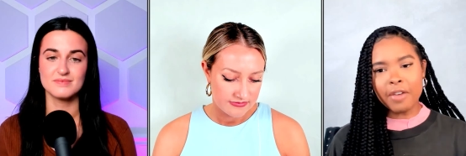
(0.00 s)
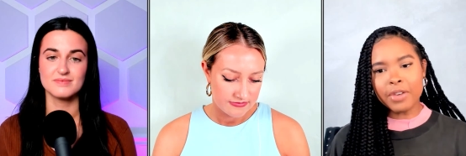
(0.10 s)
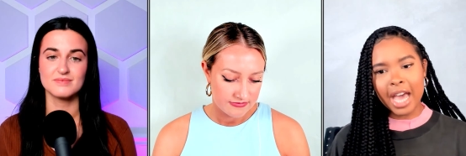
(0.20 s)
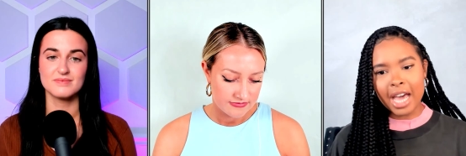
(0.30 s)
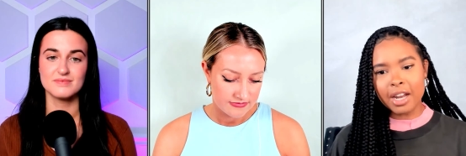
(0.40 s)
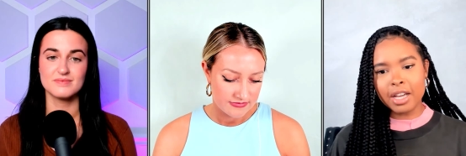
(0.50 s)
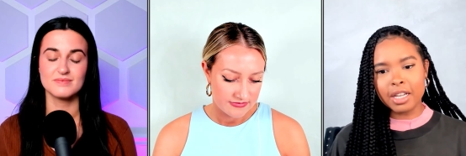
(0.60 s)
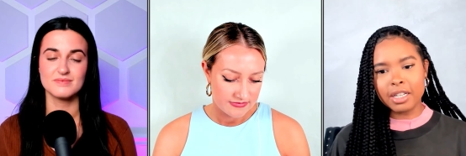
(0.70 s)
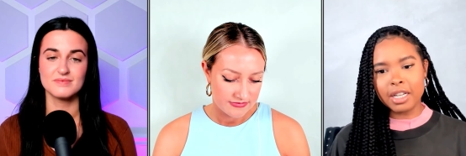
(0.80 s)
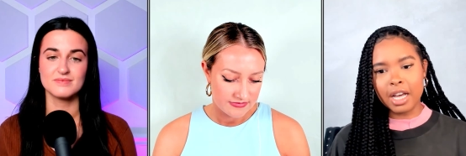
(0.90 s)
Speaker 1: have we had
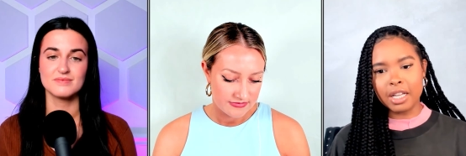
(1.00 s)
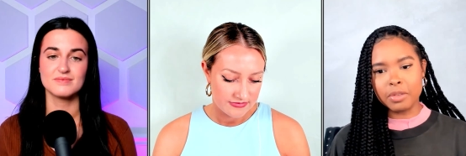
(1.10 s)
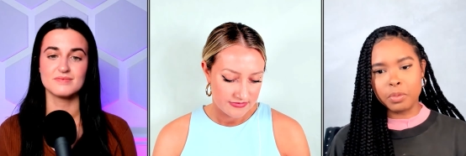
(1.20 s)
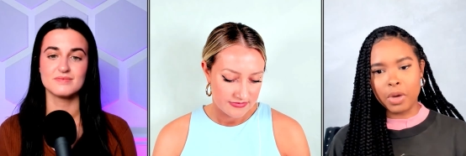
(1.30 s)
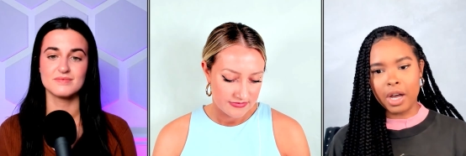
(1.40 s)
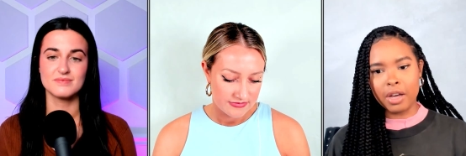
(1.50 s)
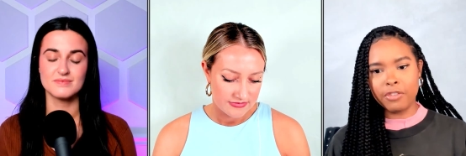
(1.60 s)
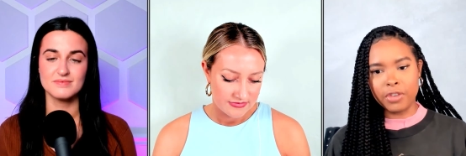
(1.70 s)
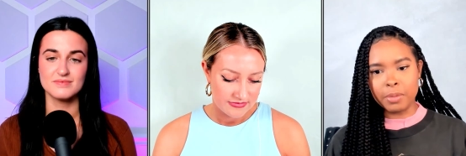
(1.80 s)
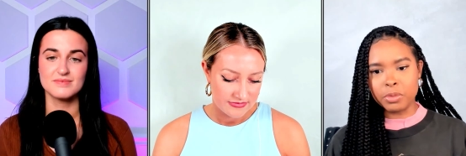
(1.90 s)
a a, a
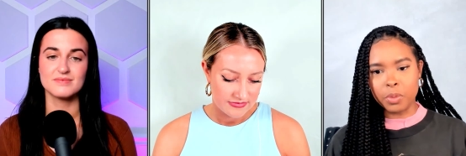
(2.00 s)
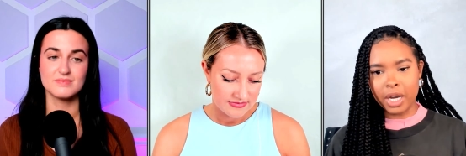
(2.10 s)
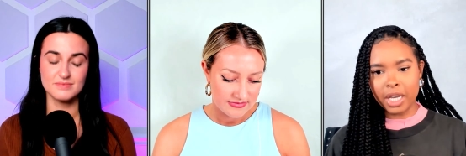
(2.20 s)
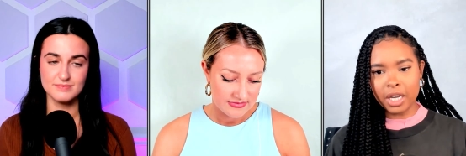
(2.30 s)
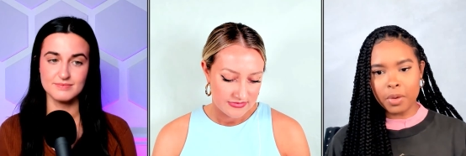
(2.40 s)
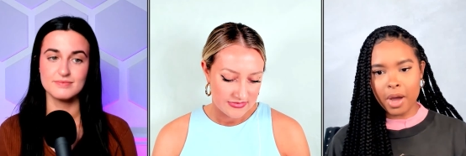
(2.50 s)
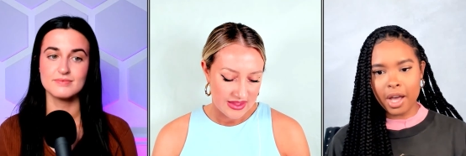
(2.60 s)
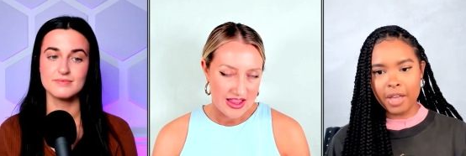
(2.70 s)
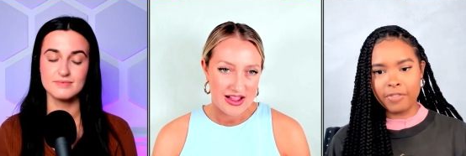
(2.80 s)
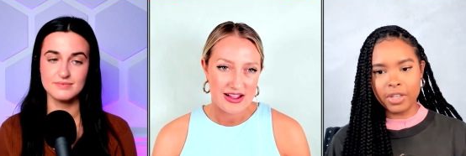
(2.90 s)
filmed wedding in a
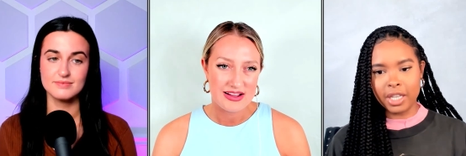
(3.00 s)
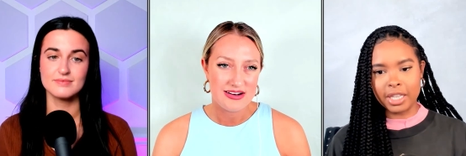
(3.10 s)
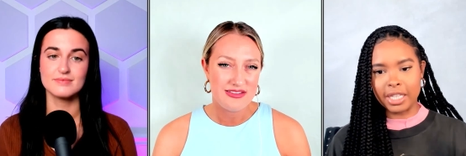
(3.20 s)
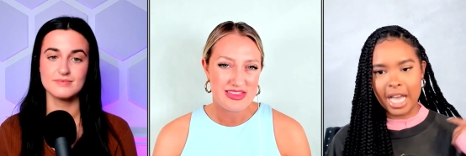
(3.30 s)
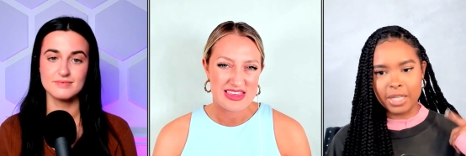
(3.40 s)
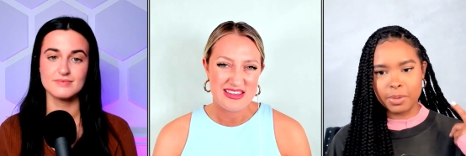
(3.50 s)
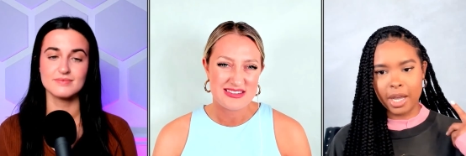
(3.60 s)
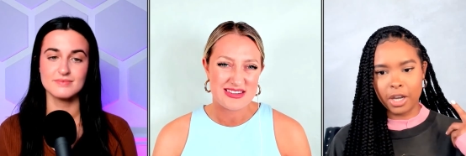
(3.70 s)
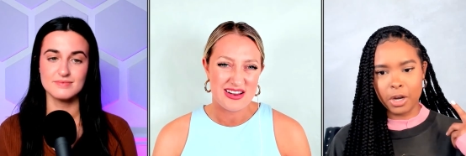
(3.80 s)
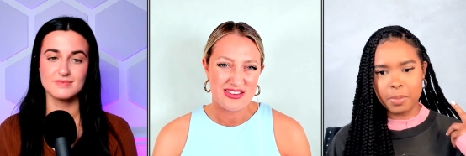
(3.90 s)
while? I feel I like the last
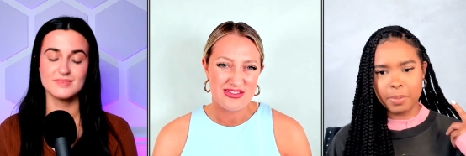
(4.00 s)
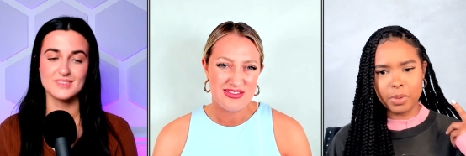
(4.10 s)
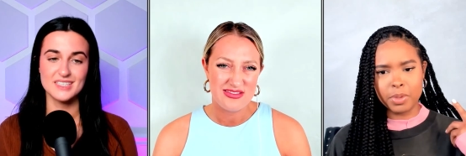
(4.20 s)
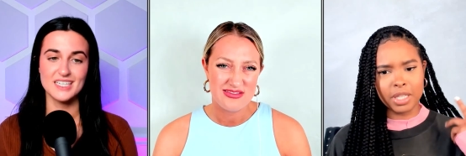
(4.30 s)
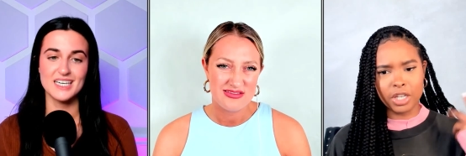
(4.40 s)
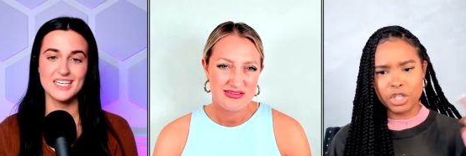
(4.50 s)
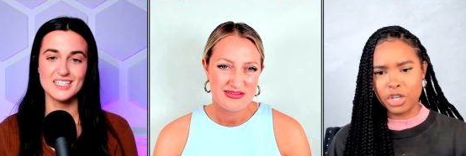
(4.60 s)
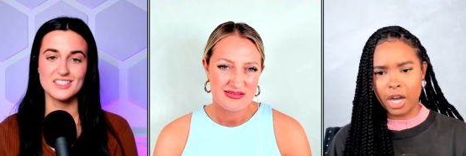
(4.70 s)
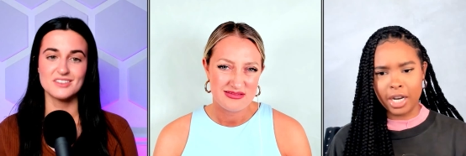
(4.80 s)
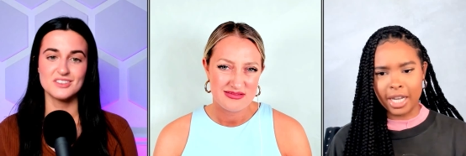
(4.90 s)
so. one I can remember was like
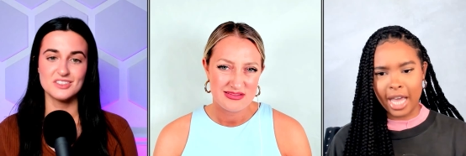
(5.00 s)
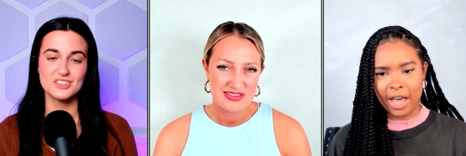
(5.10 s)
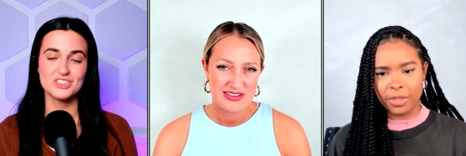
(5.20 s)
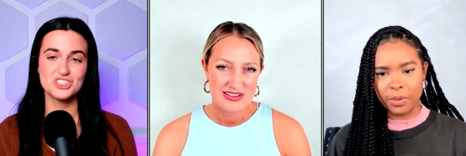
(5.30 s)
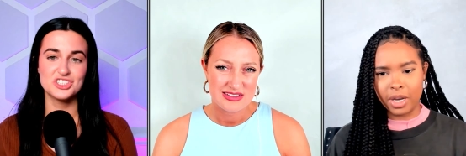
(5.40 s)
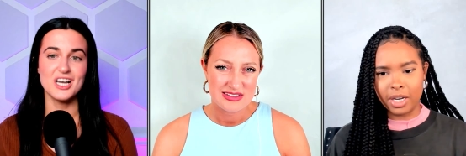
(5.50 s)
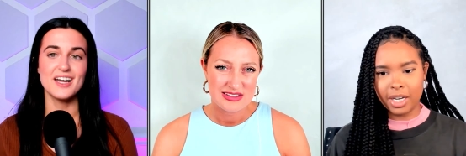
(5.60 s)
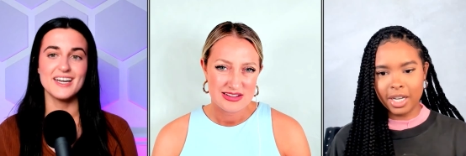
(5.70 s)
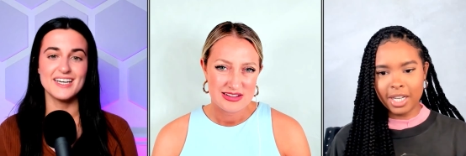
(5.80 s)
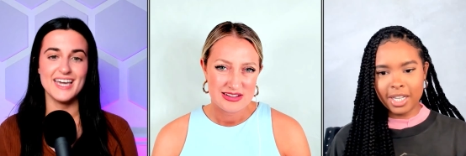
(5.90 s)
Sean and Catherine. Sean
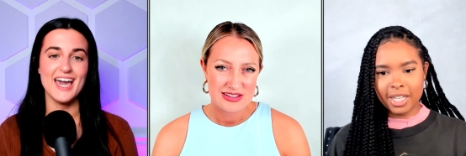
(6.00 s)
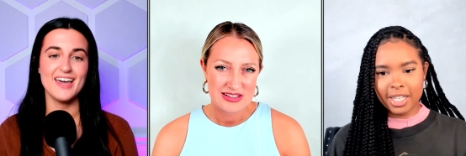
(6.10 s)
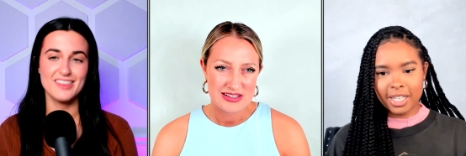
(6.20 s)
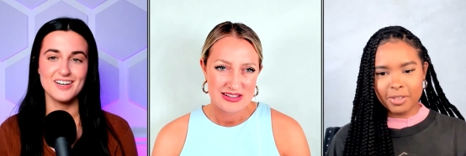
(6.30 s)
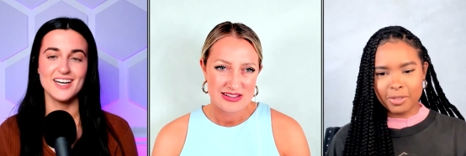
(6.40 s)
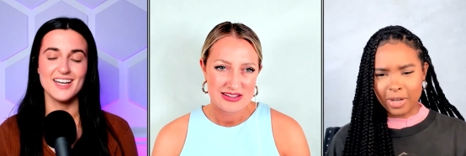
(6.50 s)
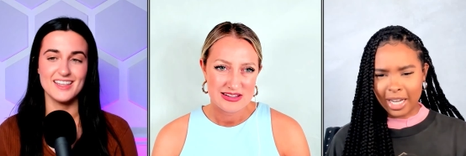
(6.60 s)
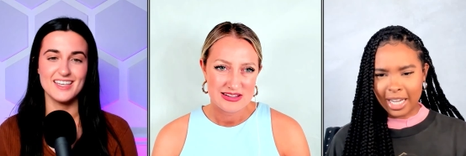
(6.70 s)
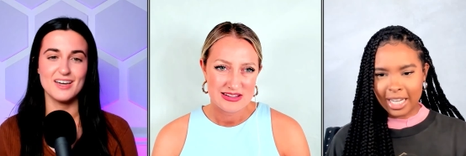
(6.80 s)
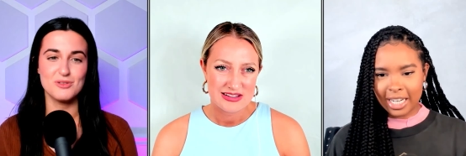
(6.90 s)
Speaker 2: and Catherine, I right?
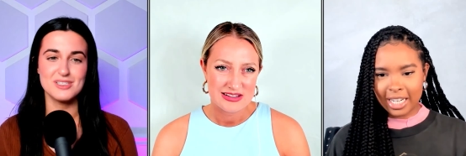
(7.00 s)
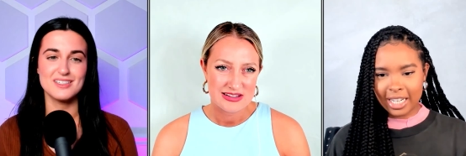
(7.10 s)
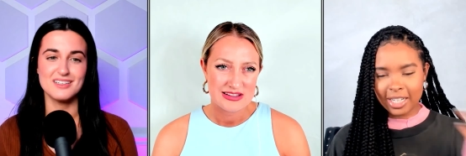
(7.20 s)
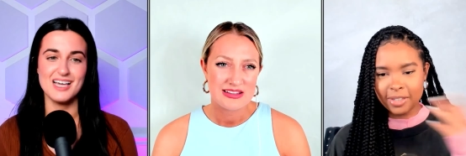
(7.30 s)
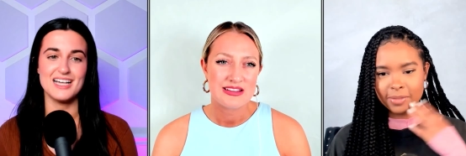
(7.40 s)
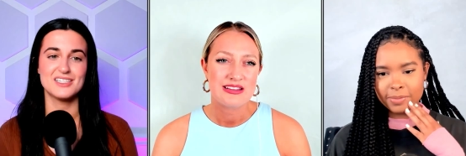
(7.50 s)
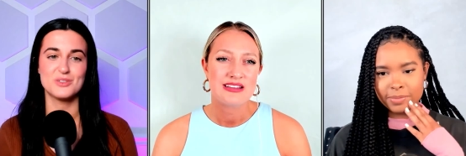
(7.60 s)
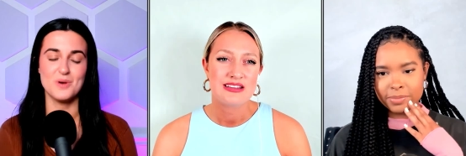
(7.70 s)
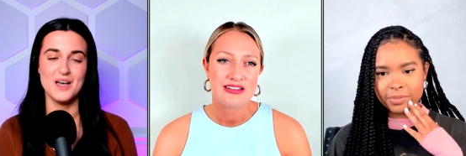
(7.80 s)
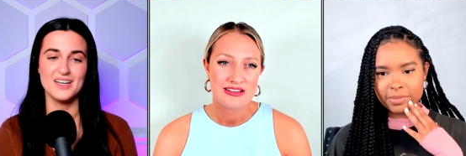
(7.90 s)
think, was the last
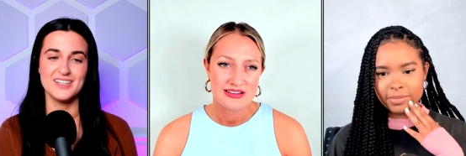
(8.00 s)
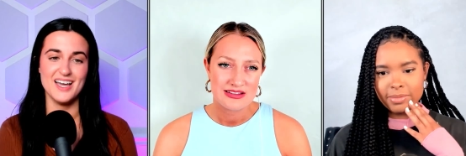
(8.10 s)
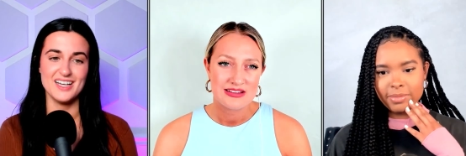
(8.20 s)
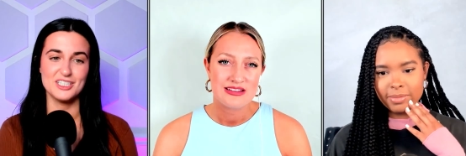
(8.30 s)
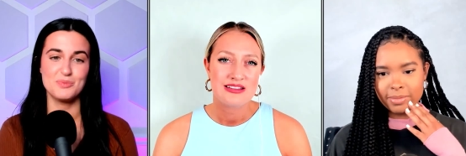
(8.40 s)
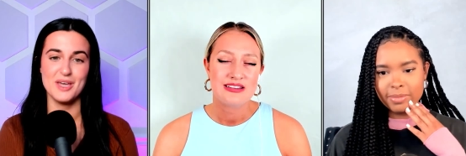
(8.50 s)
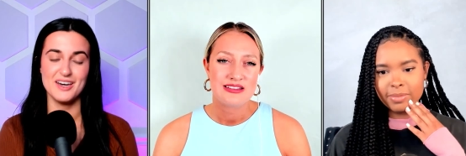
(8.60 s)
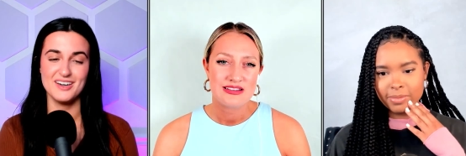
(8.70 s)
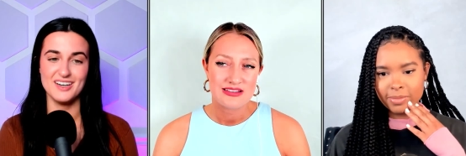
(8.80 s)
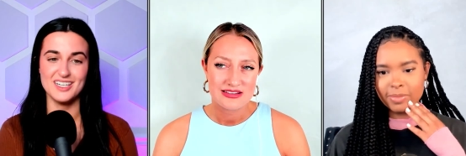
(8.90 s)
one. Yeah, it's
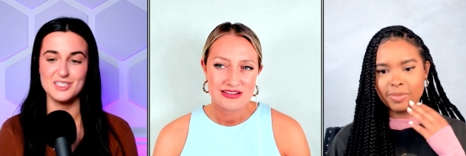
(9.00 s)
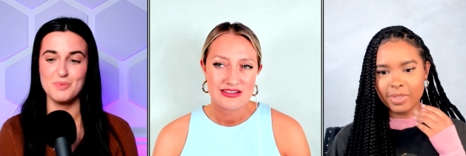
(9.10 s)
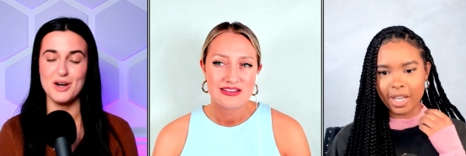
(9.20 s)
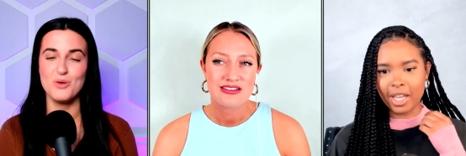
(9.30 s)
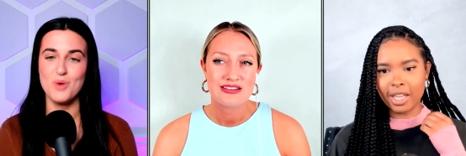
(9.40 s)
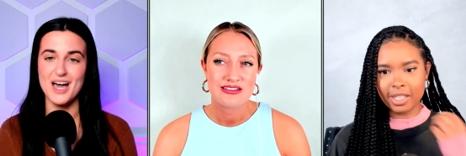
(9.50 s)
been it's been a yeah.